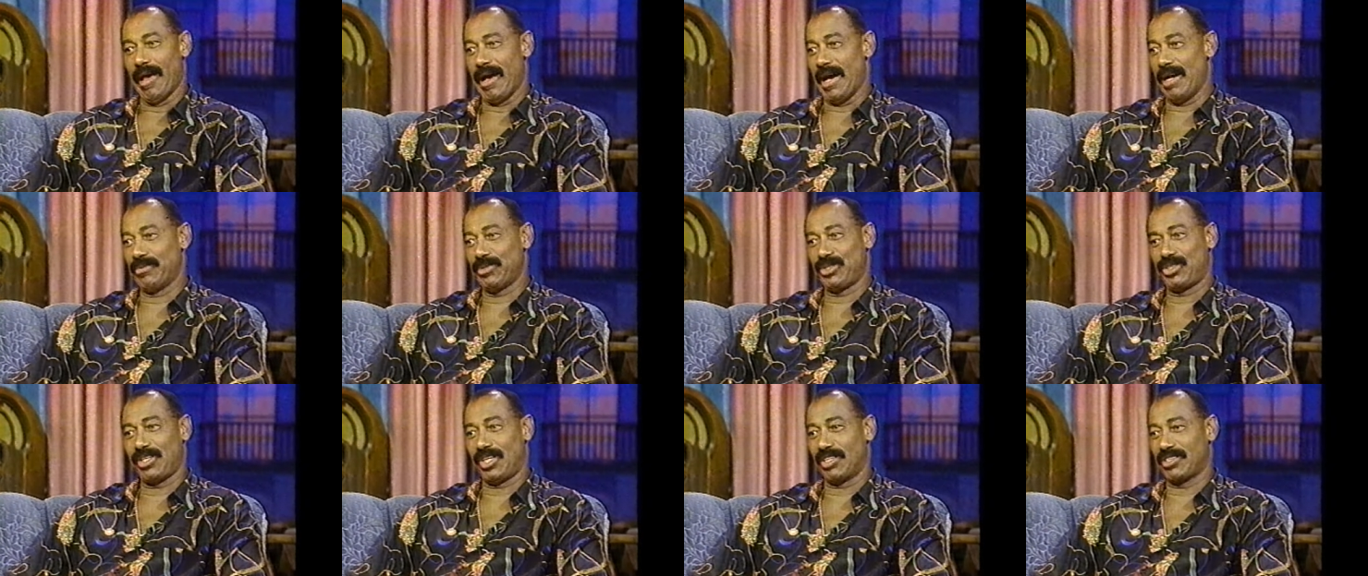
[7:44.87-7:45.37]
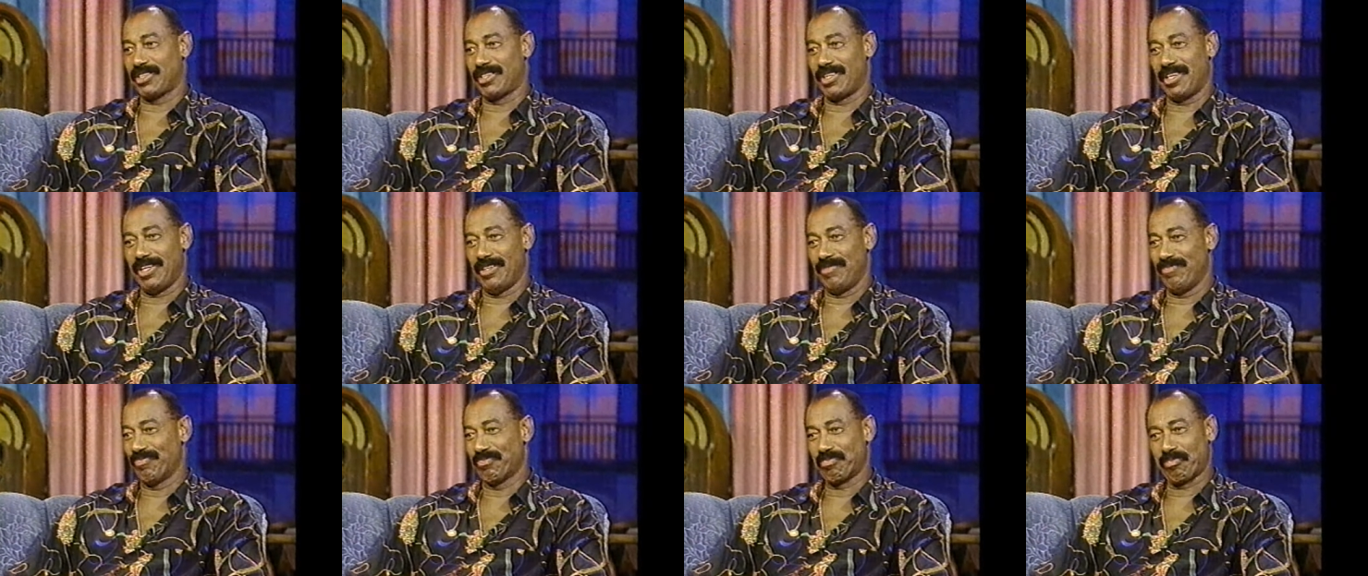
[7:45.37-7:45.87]
I was just
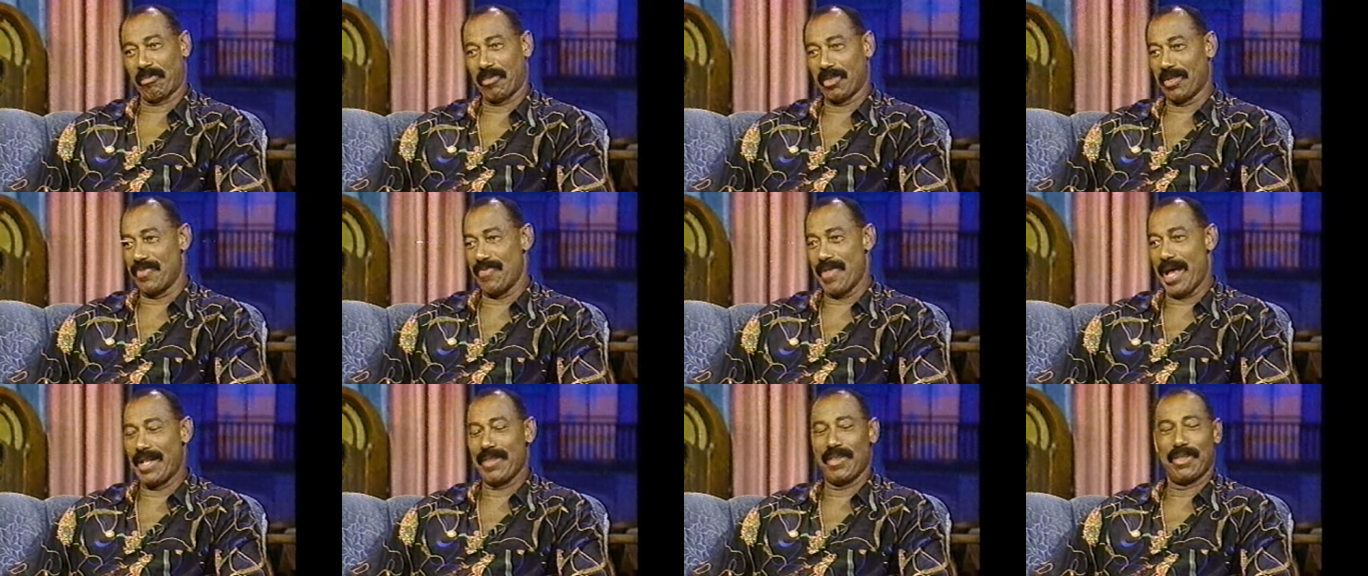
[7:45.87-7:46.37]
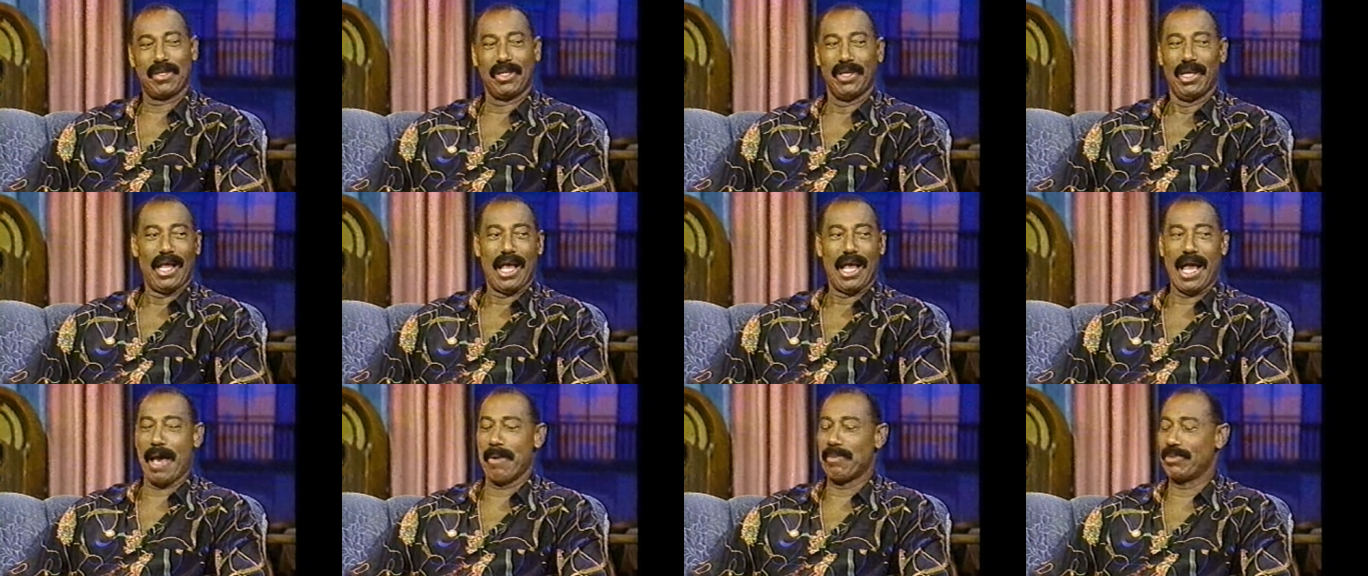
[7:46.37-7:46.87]
uh, but in not, the
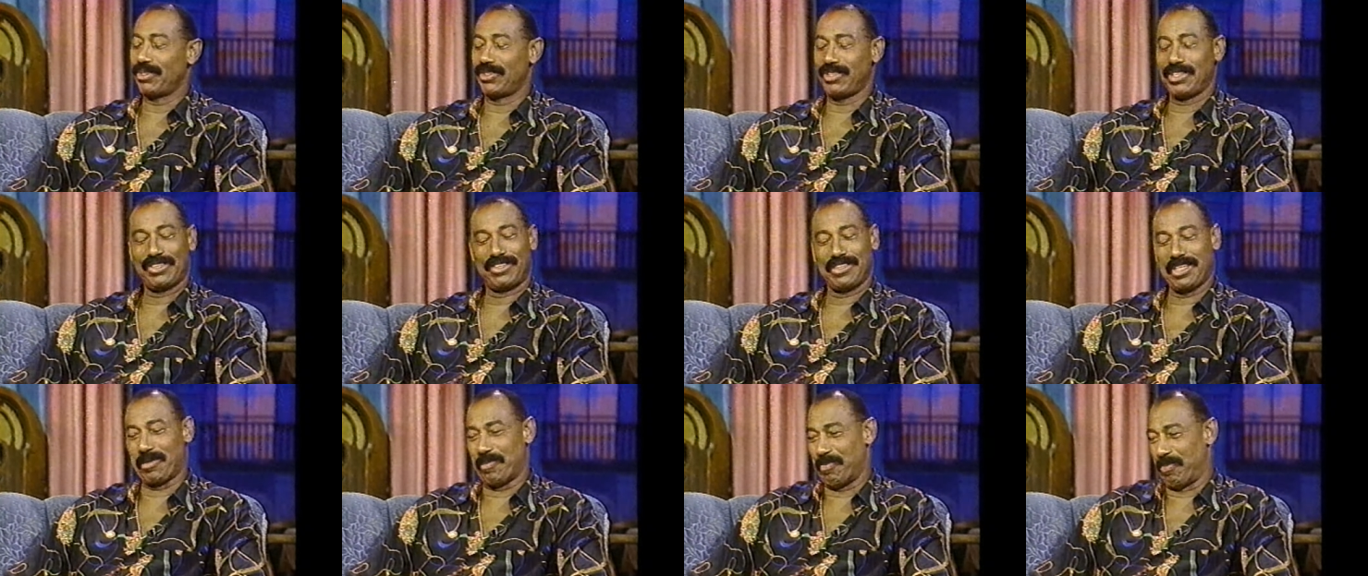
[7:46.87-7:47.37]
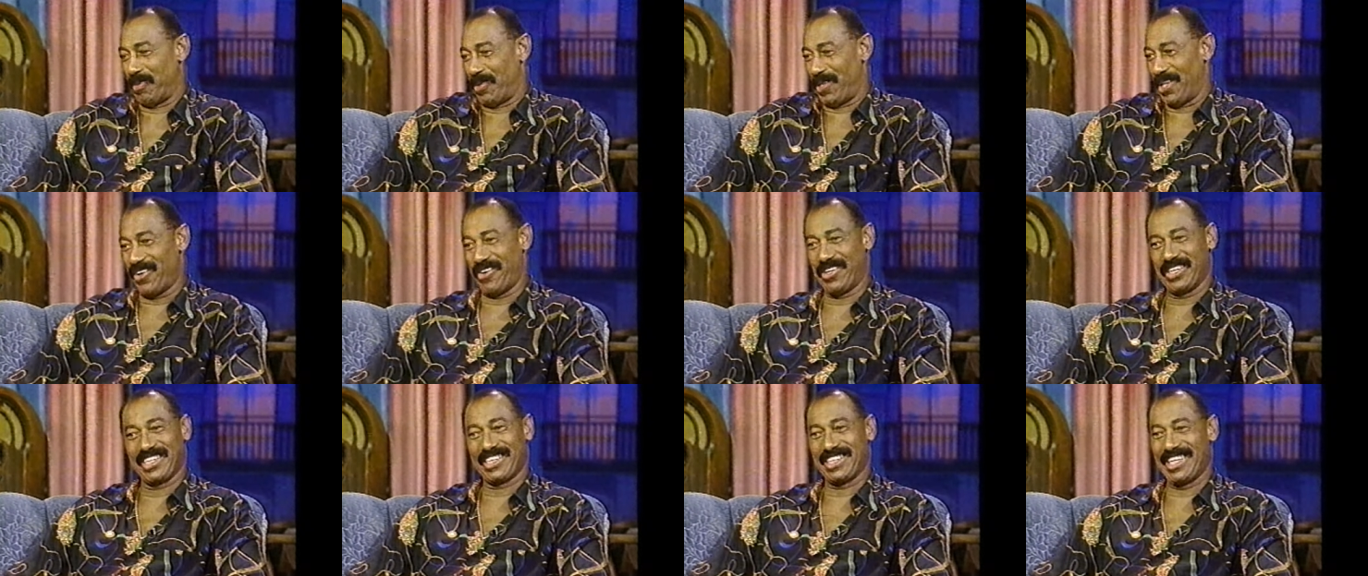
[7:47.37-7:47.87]
game, I was just a
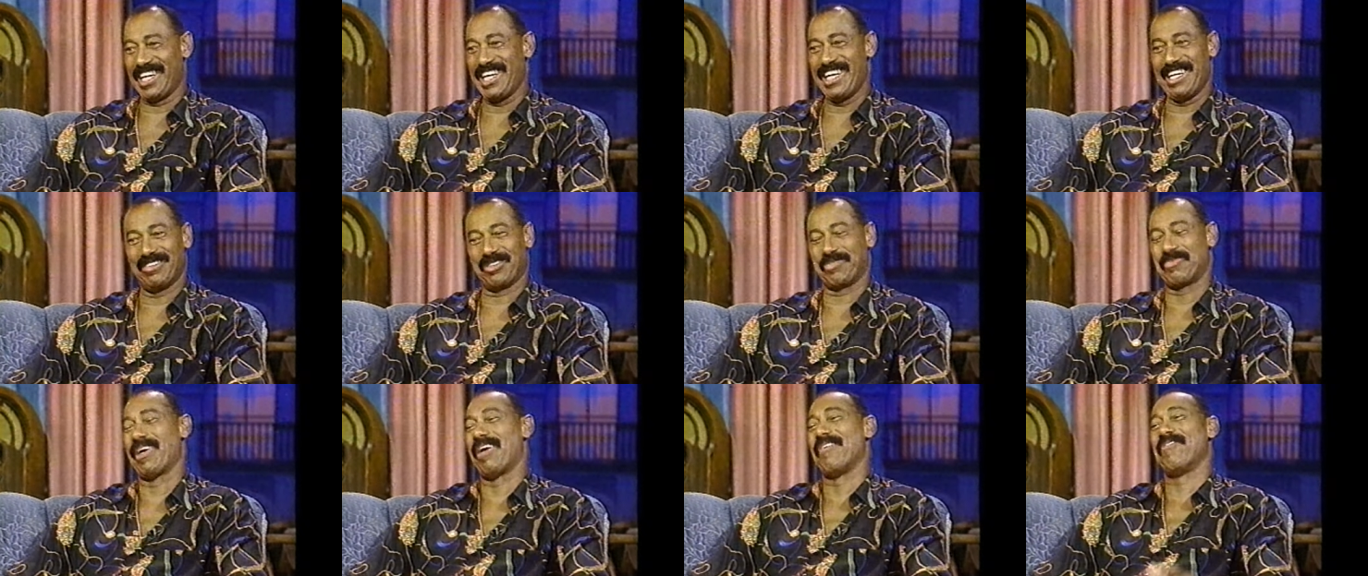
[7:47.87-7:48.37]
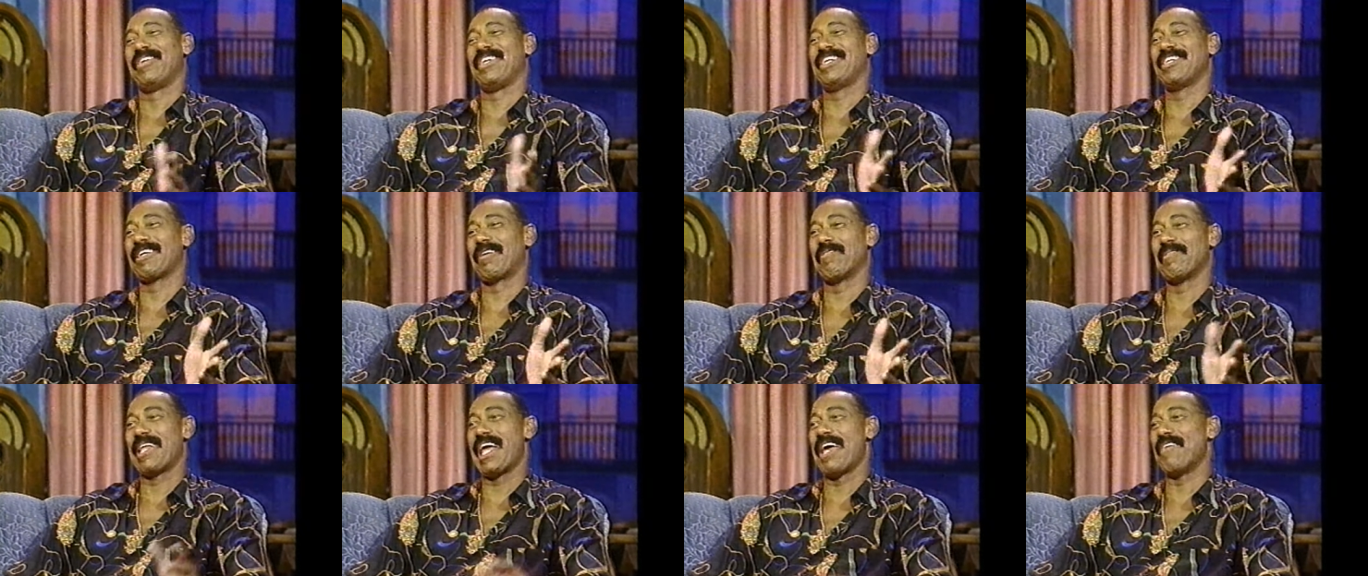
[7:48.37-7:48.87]
player in the games. But me
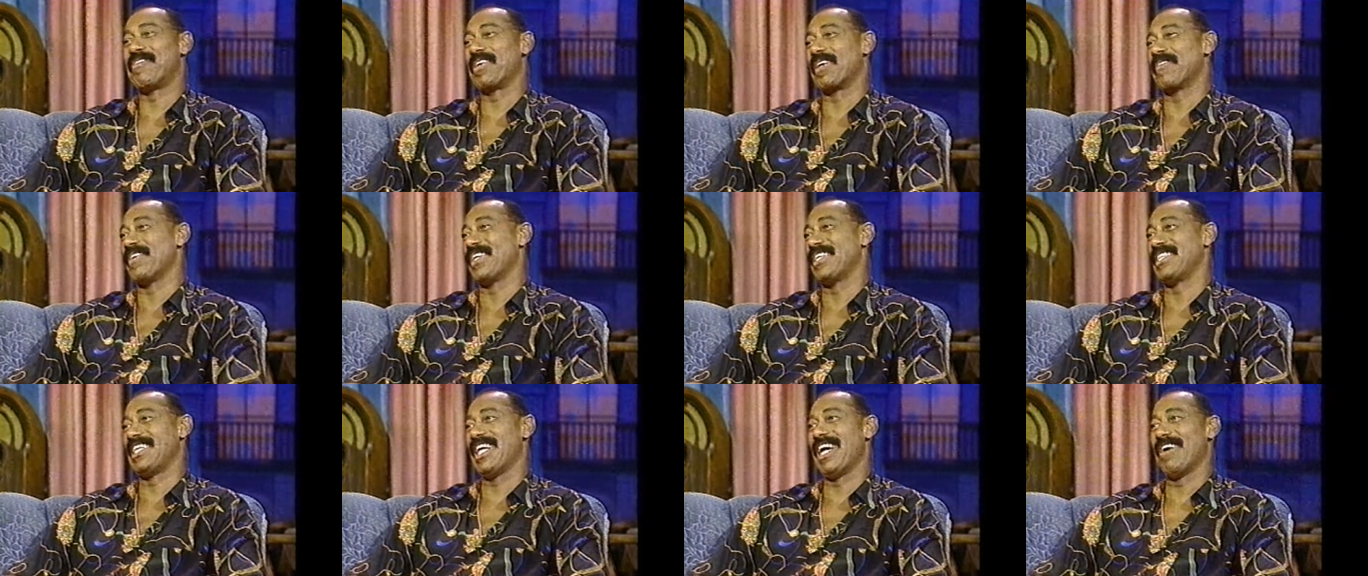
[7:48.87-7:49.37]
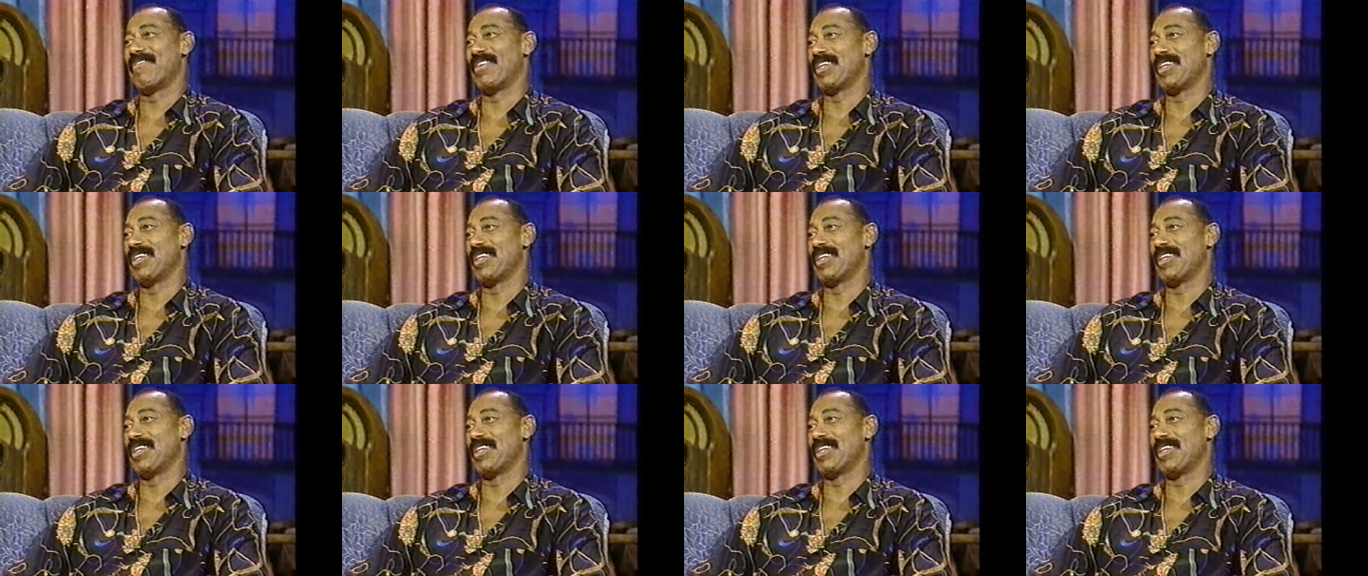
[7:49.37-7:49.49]
and I'm laughing about it now.